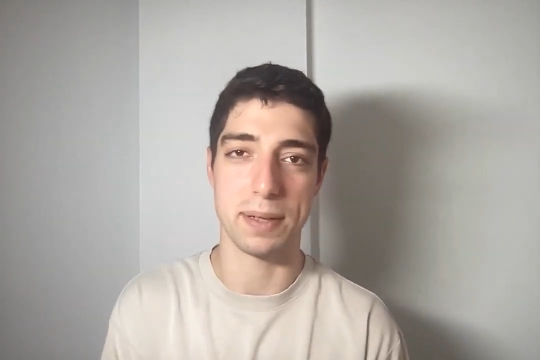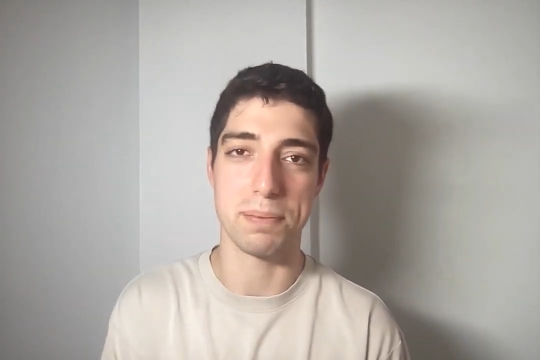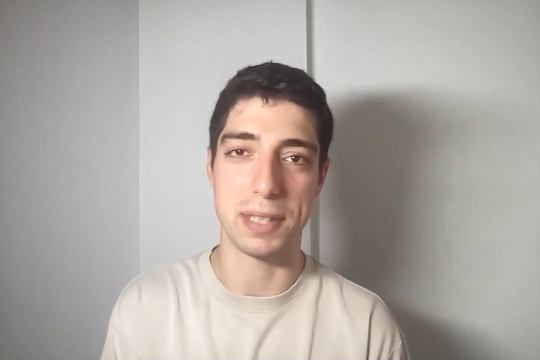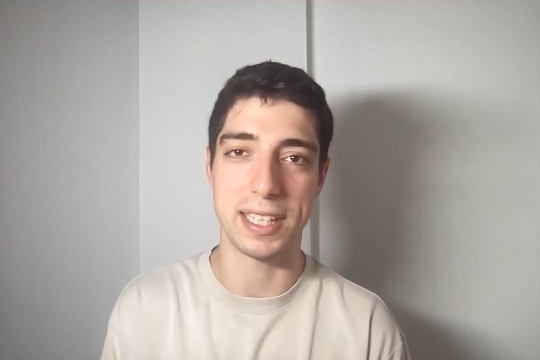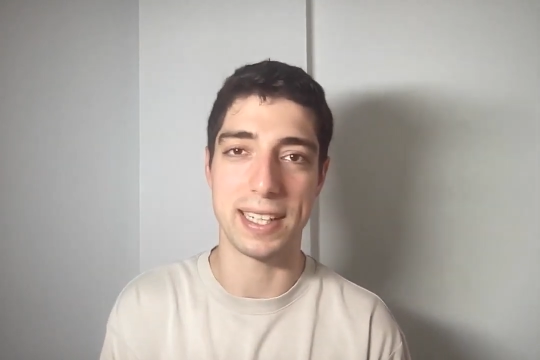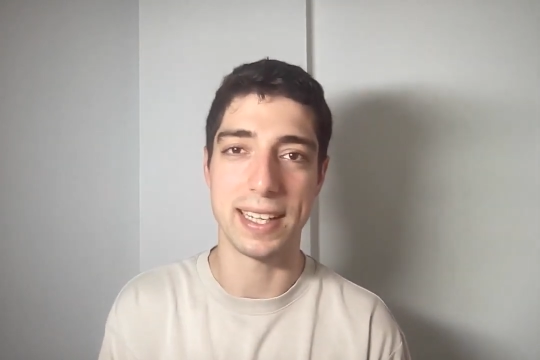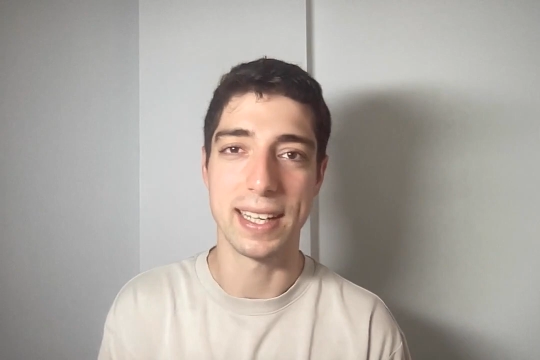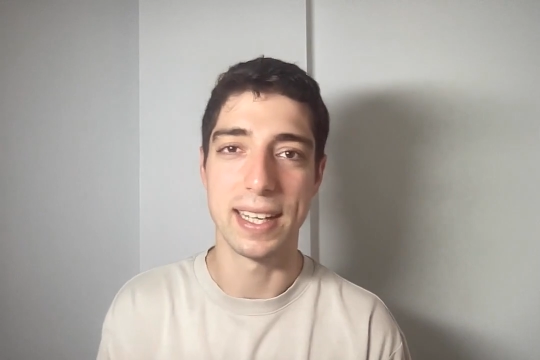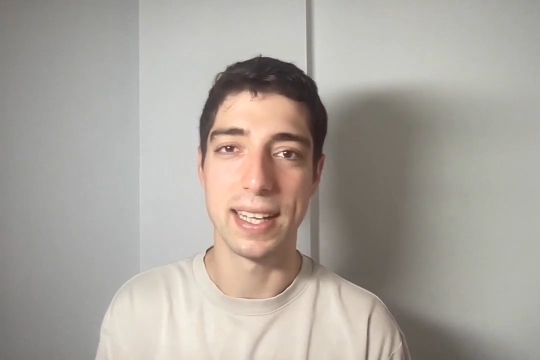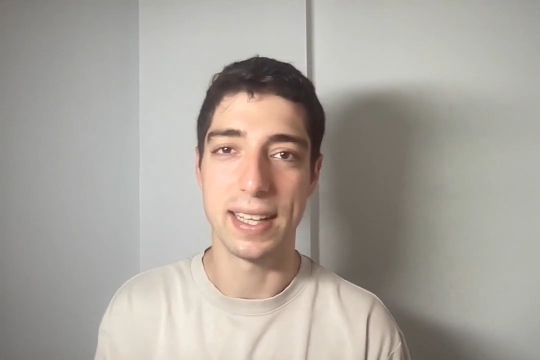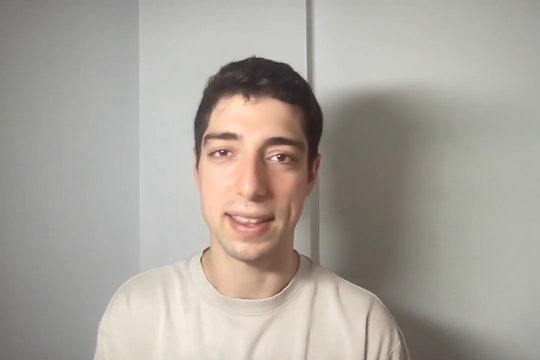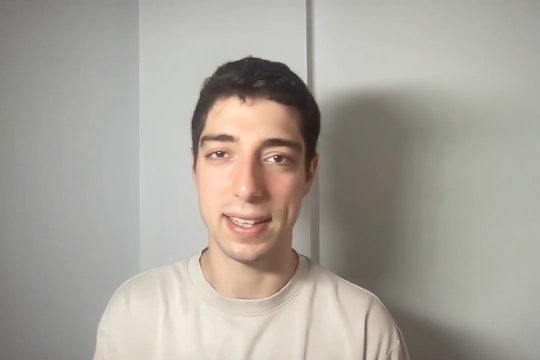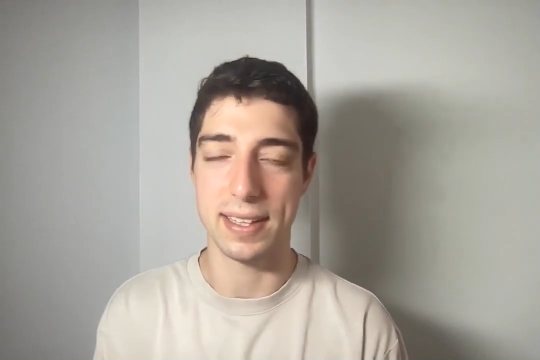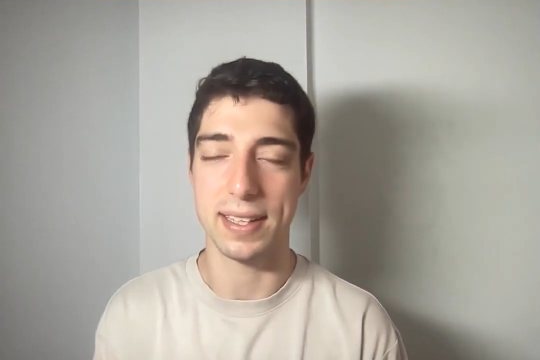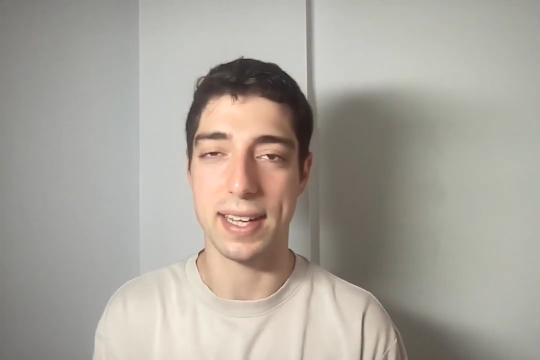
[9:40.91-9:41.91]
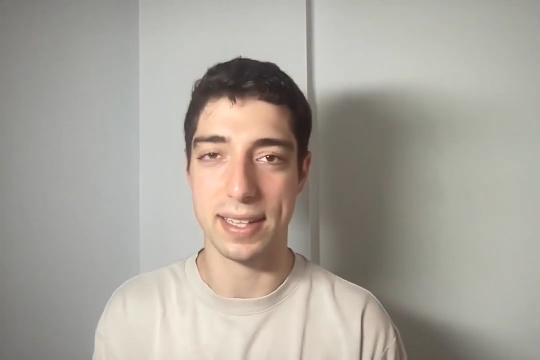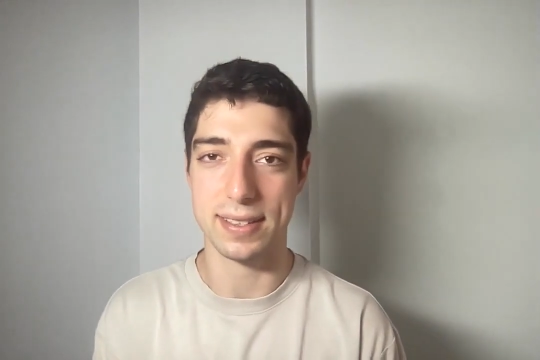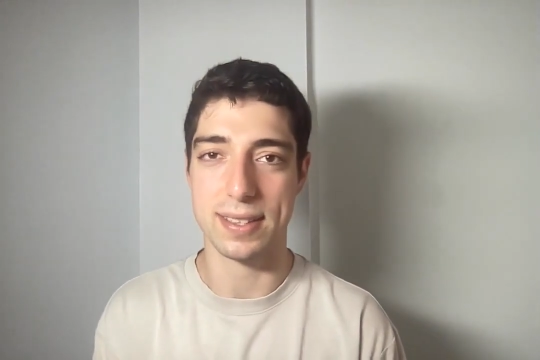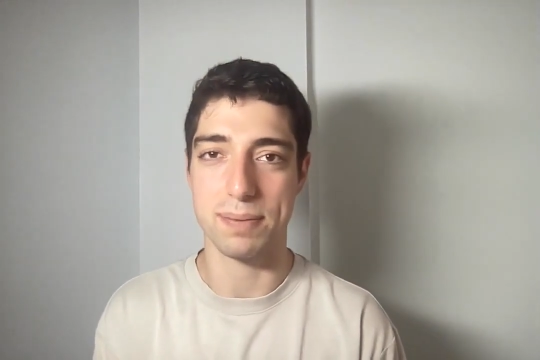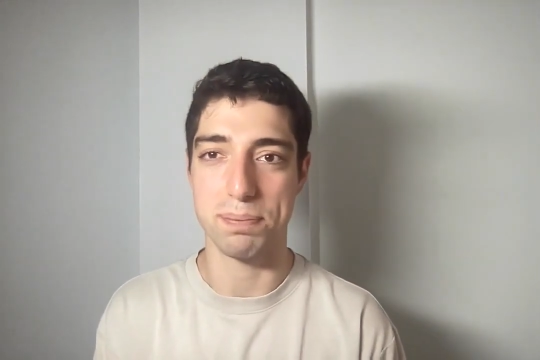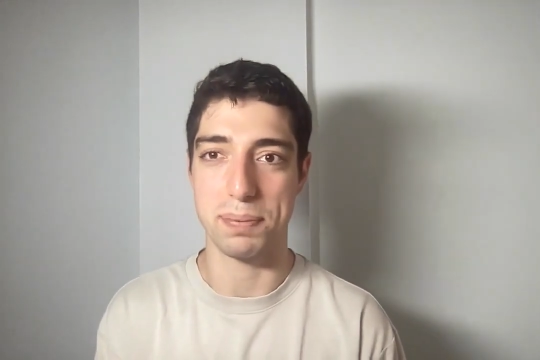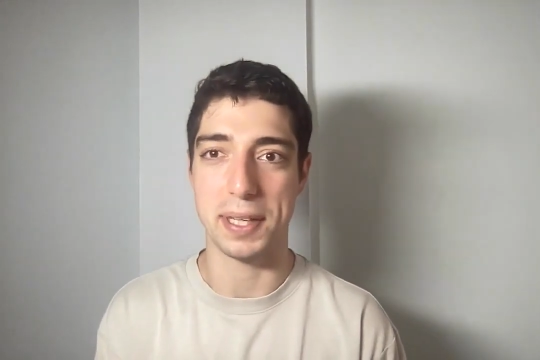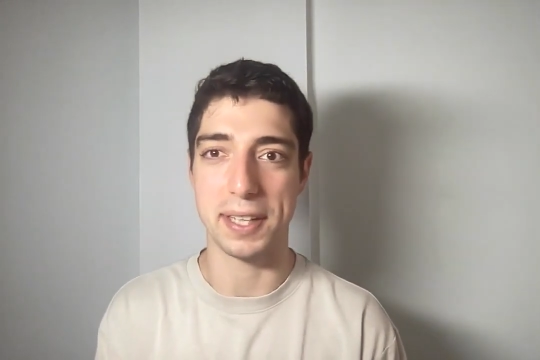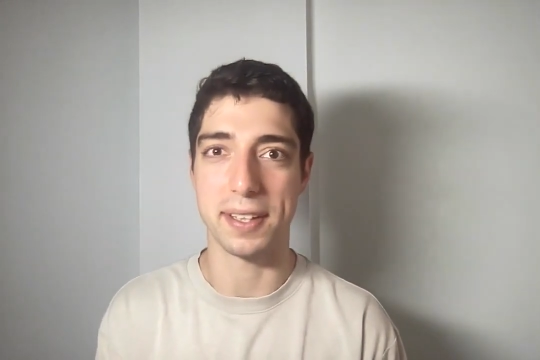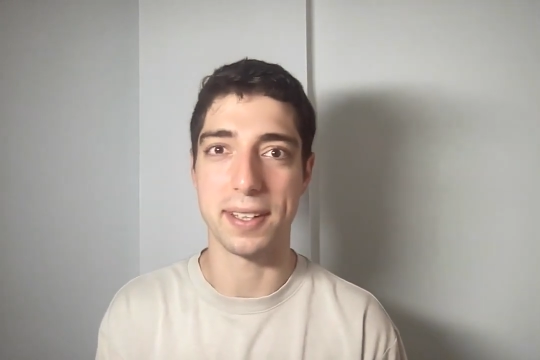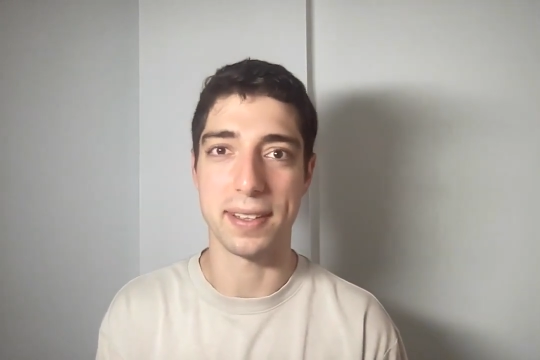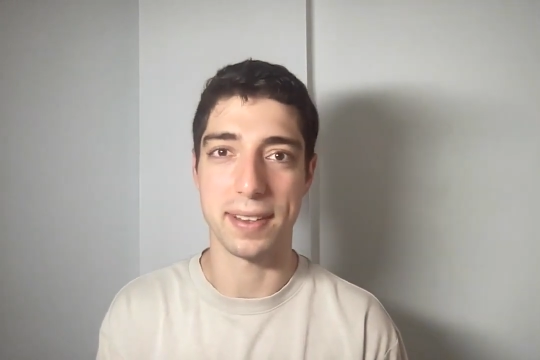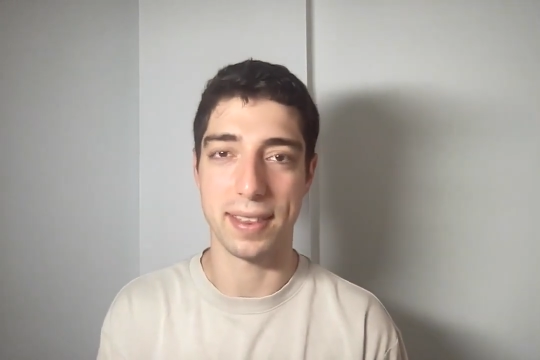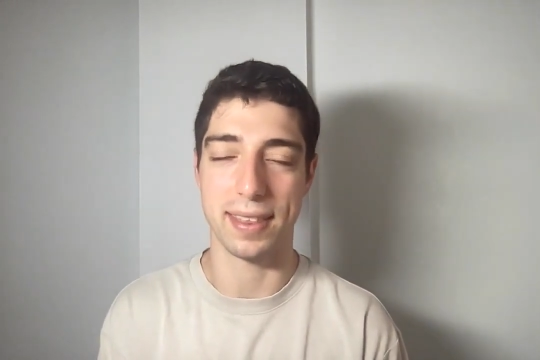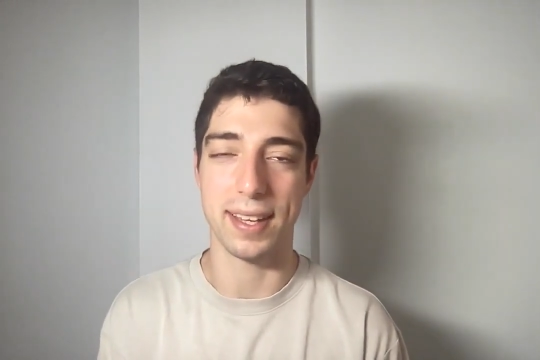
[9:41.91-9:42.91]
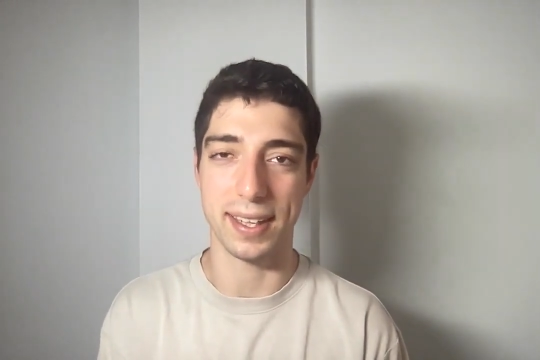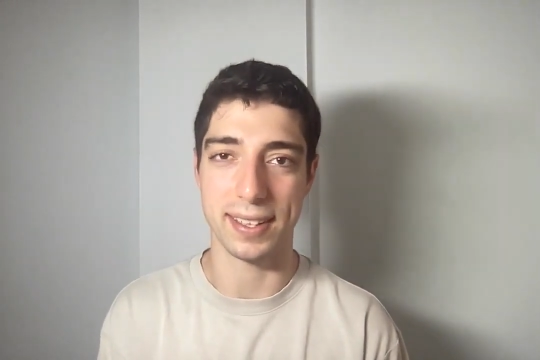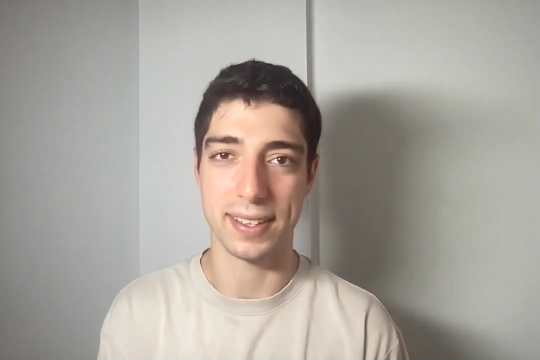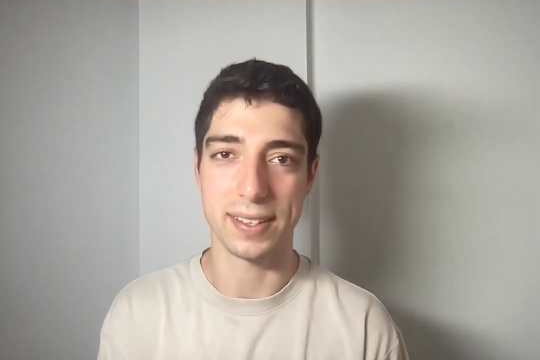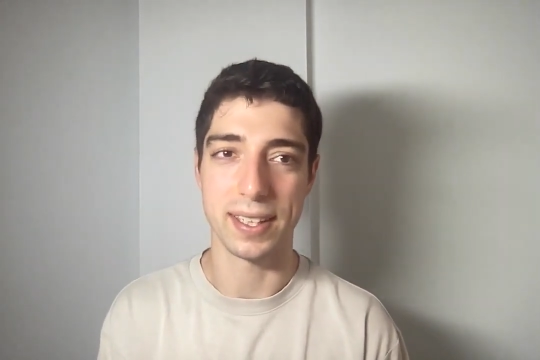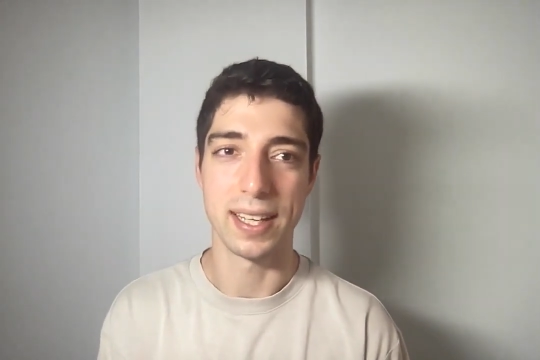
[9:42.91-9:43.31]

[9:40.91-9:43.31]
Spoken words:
be the next big thing.